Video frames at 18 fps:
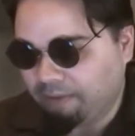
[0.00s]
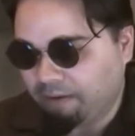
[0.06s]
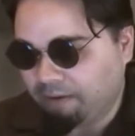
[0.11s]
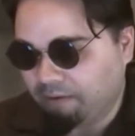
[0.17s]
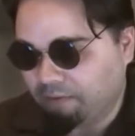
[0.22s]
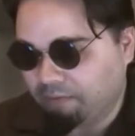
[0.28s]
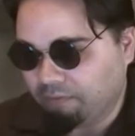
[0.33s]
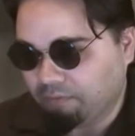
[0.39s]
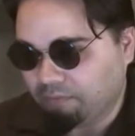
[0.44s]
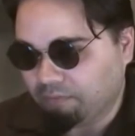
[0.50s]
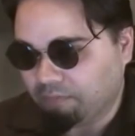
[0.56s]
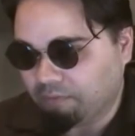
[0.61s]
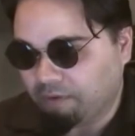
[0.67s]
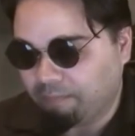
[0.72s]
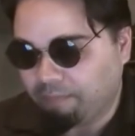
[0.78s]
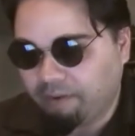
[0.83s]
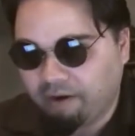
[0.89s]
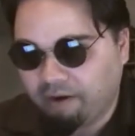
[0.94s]
you know,
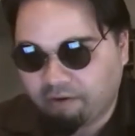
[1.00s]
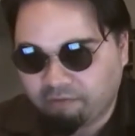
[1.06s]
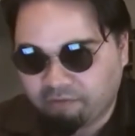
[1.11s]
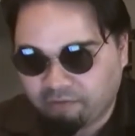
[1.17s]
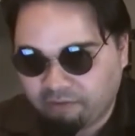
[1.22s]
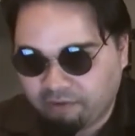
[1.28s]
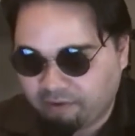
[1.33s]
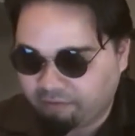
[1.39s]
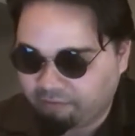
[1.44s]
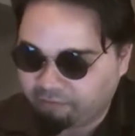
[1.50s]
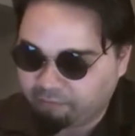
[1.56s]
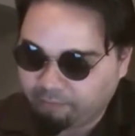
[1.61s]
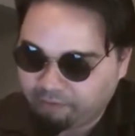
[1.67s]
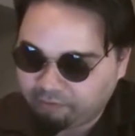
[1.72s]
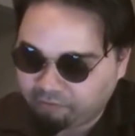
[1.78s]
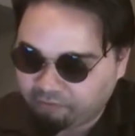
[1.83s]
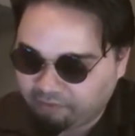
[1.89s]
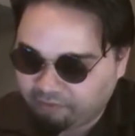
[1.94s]
comparison there,
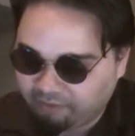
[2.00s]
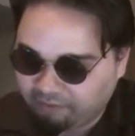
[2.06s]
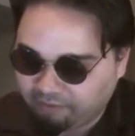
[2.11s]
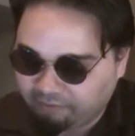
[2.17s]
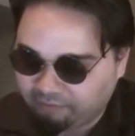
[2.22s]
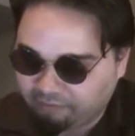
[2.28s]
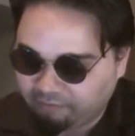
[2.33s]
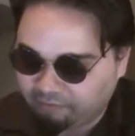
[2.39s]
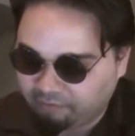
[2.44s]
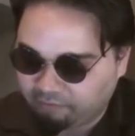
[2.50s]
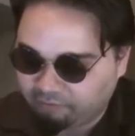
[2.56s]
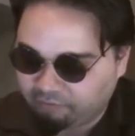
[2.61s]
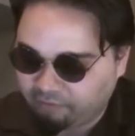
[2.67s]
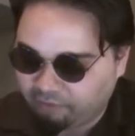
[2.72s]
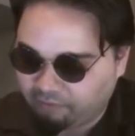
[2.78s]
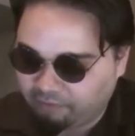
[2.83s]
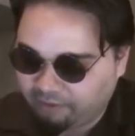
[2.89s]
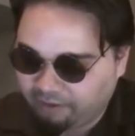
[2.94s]
especially
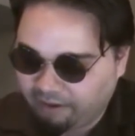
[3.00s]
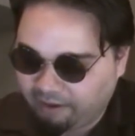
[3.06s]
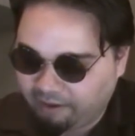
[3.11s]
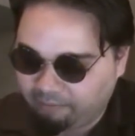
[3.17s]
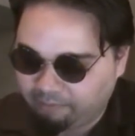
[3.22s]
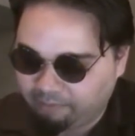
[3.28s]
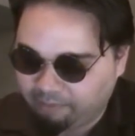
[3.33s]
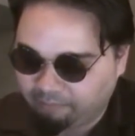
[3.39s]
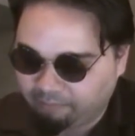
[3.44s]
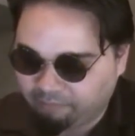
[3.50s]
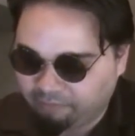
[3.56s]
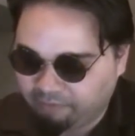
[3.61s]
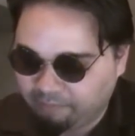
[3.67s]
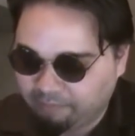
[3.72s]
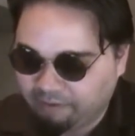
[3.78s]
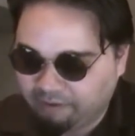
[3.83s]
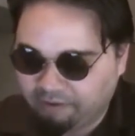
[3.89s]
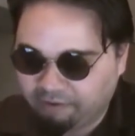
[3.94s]
considering how people
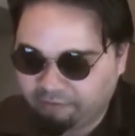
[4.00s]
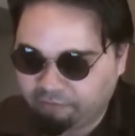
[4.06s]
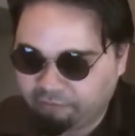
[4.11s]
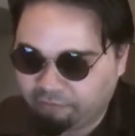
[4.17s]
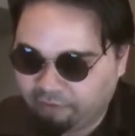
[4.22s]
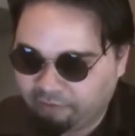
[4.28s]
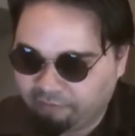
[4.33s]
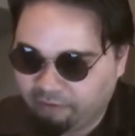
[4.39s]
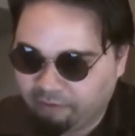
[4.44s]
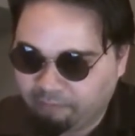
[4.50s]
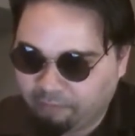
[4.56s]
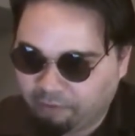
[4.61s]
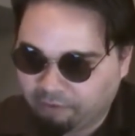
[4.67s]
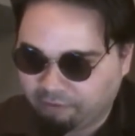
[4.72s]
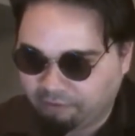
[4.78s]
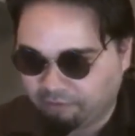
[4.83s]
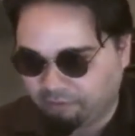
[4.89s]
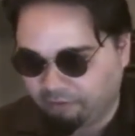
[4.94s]
demonize Trayvon
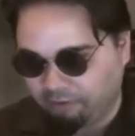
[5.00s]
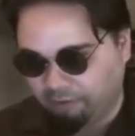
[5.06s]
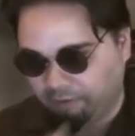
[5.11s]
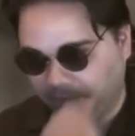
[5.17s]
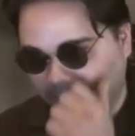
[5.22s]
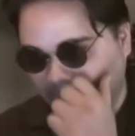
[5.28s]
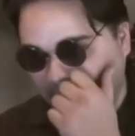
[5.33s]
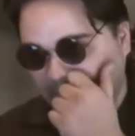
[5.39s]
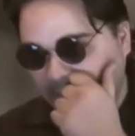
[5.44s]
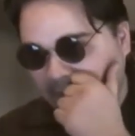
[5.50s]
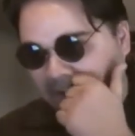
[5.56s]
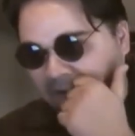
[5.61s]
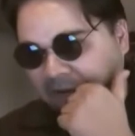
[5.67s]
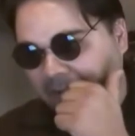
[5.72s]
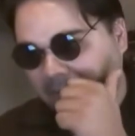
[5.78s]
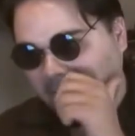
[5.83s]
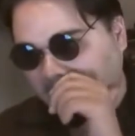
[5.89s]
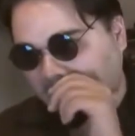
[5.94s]
Martin, you know.
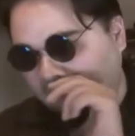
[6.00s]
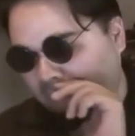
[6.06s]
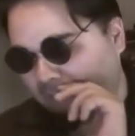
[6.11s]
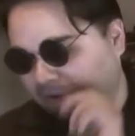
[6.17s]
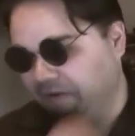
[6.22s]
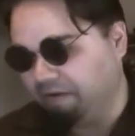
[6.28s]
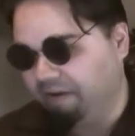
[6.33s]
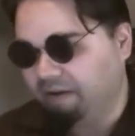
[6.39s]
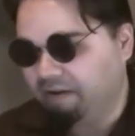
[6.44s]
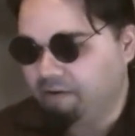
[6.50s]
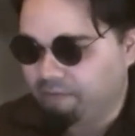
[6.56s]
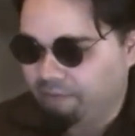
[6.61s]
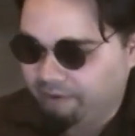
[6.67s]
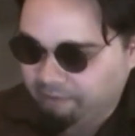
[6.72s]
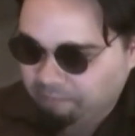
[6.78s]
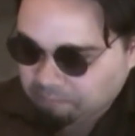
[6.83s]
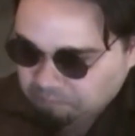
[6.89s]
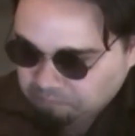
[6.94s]
And
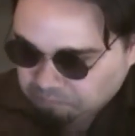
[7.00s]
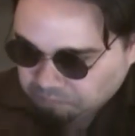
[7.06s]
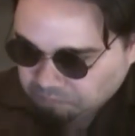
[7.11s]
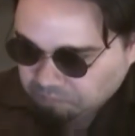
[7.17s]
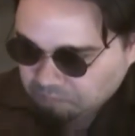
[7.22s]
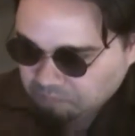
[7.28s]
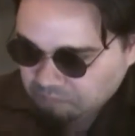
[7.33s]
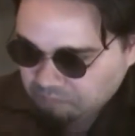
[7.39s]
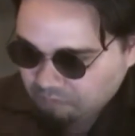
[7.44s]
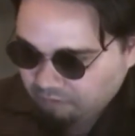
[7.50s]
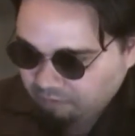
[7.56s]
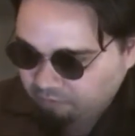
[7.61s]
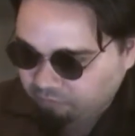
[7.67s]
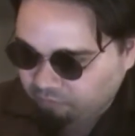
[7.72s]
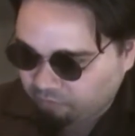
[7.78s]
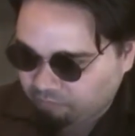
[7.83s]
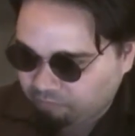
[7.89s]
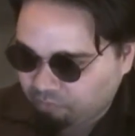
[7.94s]
anyway,
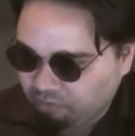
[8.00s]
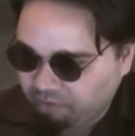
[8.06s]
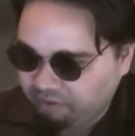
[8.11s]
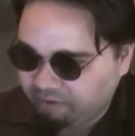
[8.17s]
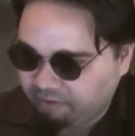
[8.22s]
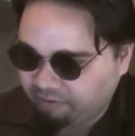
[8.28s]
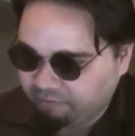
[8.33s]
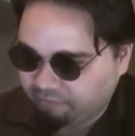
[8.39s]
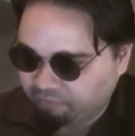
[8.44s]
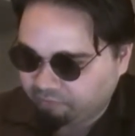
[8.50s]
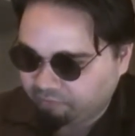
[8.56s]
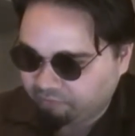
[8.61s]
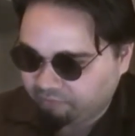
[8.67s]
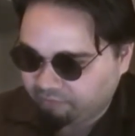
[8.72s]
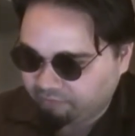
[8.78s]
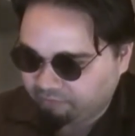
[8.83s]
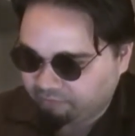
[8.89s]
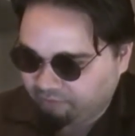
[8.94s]
so the point
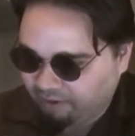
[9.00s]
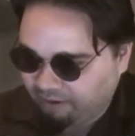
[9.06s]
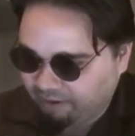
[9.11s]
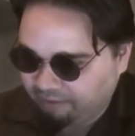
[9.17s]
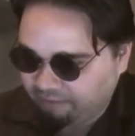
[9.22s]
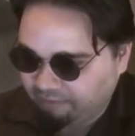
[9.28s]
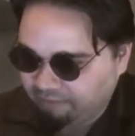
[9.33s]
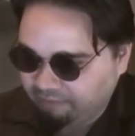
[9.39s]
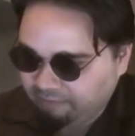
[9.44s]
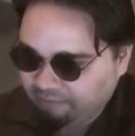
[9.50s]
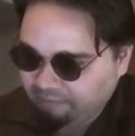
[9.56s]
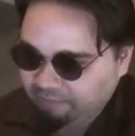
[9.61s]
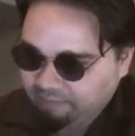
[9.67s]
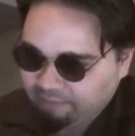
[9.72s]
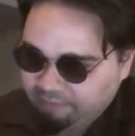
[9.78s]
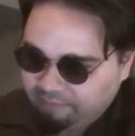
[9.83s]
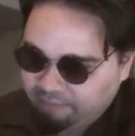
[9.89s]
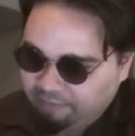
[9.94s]
is that,
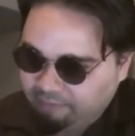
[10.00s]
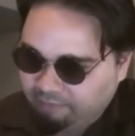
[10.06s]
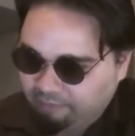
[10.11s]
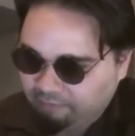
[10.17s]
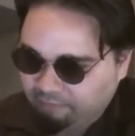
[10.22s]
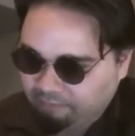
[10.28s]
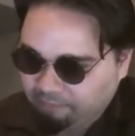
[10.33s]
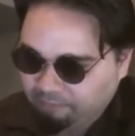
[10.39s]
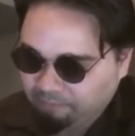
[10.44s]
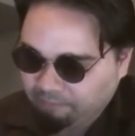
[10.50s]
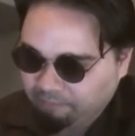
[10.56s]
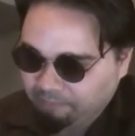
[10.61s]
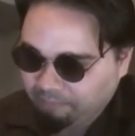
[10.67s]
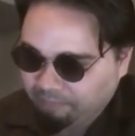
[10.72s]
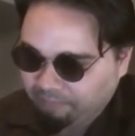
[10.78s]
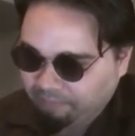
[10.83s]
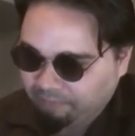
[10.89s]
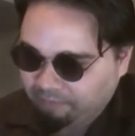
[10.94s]
you know,
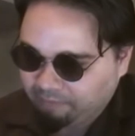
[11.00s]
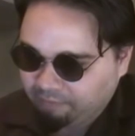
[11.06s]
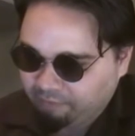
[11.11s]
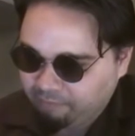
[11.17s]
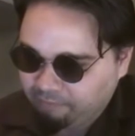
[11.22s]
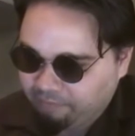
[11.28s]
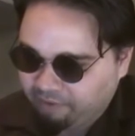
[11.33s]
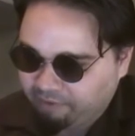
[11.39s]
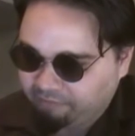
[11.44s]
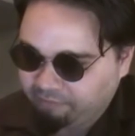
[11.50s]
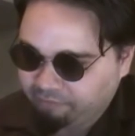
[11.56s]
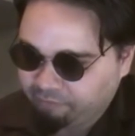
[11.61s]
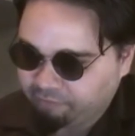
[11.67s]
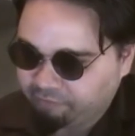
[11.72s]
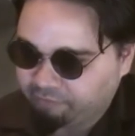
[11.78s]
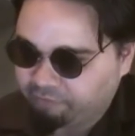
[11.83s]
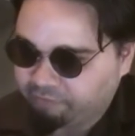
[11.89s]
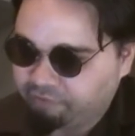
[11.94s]
Glenn Beck
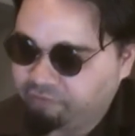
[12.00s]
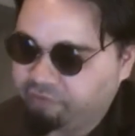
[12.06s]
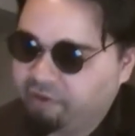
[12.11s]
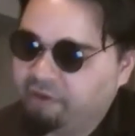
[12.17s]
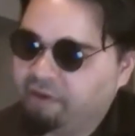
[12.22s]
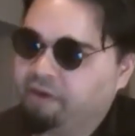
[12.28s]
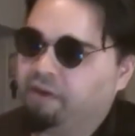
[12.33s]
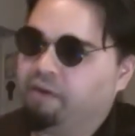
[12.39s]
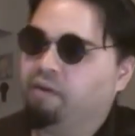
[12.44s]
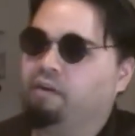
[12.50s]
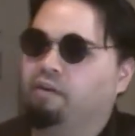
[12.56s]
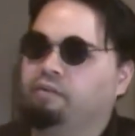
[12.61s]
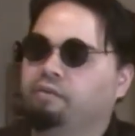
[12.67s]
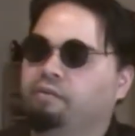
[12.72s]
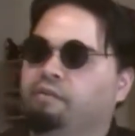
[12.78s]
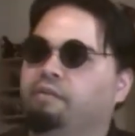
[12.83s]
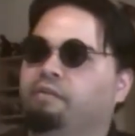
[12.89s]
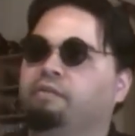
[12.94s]
loses his shit, and he
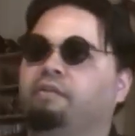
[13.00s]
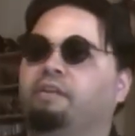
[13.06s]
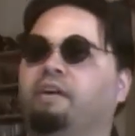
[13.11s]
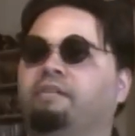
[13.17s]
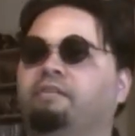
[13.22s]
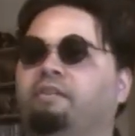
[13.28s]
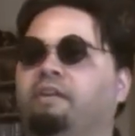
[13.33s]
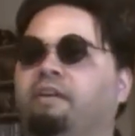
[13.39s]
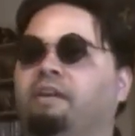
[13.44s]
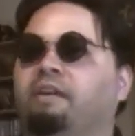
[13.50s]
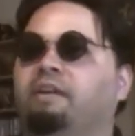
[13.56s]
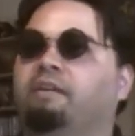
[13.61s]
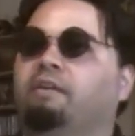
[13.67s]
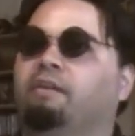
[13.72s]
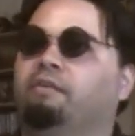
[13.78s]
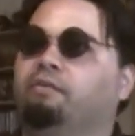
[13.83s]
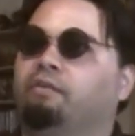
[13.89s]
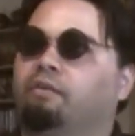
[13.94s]
calls her disgusting, and he
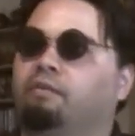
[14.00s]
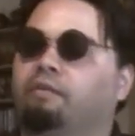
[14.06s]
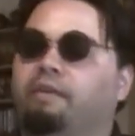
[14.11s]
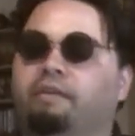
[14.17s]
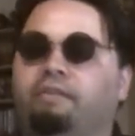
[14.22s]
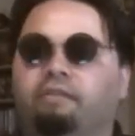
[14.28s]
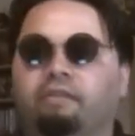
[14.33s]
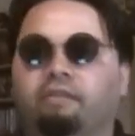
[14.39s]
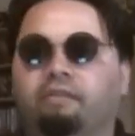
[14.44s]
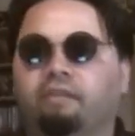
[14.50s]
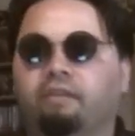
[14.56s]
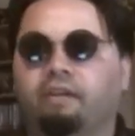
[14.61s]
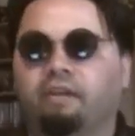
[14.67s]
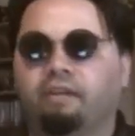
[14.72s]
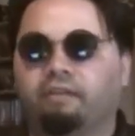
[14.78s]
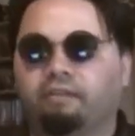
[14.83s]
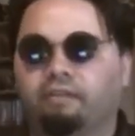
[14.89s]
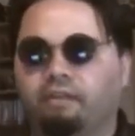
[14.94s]
calls her a racist, and
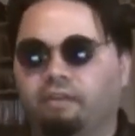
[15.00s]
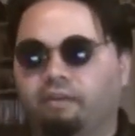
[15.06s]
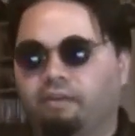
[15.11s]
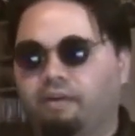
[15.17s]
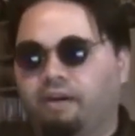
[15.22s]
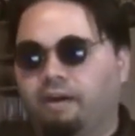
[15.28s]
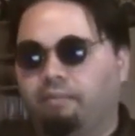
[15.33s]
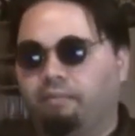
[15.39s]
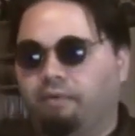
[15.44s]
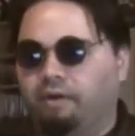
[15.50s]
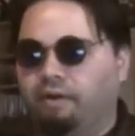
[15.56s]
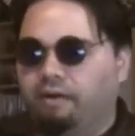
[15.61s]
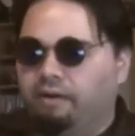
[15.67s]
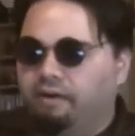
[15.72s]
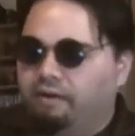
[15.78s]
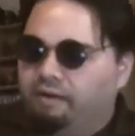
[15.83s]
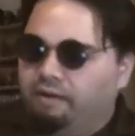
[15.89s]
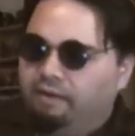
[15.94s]
all this other crap, right?